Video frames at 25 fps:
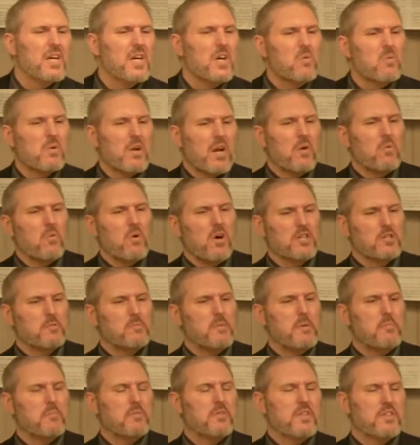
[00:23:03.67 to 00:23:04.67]
When I watch
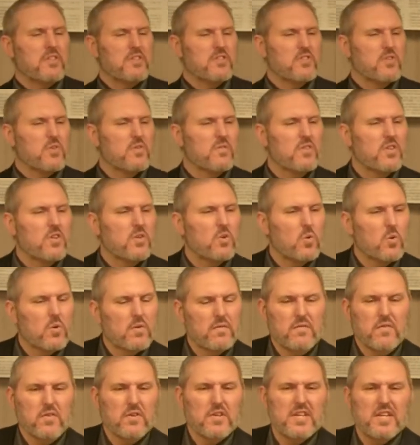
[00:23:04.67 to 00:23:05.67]
people that serve the Lord
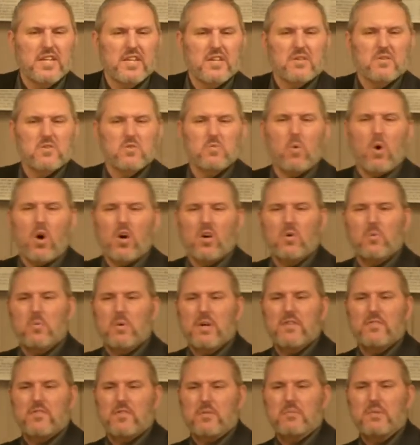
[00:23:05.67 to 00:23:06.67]
for years walk
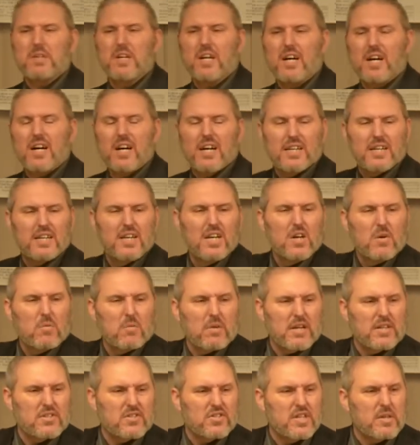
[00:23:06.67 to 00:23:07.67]
away from God.
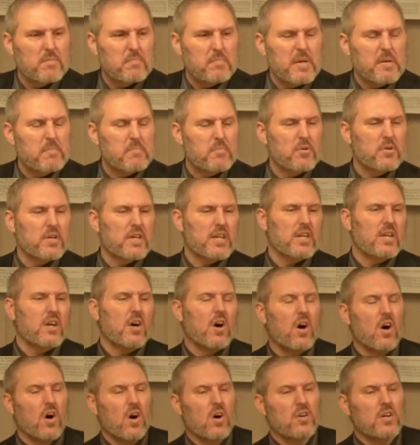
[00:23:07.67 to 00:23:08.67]
When I see people get
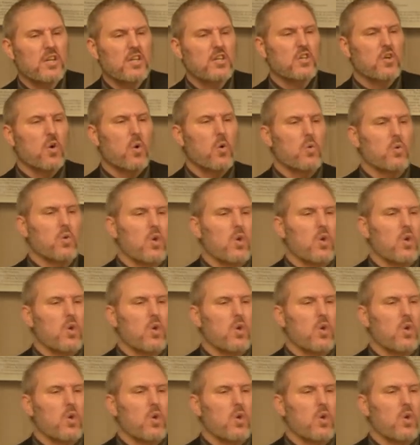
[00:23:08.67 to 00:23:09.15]
hard and cold